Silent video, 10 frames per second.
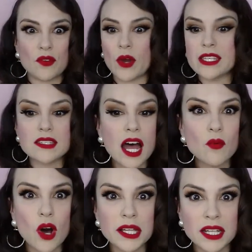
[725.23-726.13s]
Waste
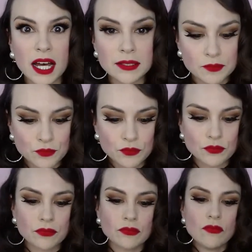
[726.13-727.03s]
not, want not.
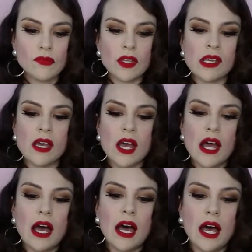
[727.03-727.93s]

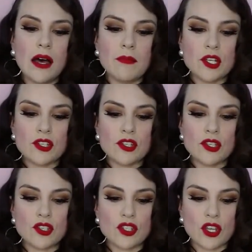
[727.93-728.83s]

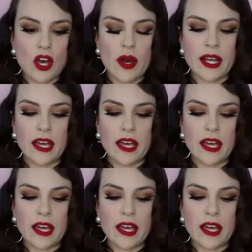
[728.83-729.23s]
And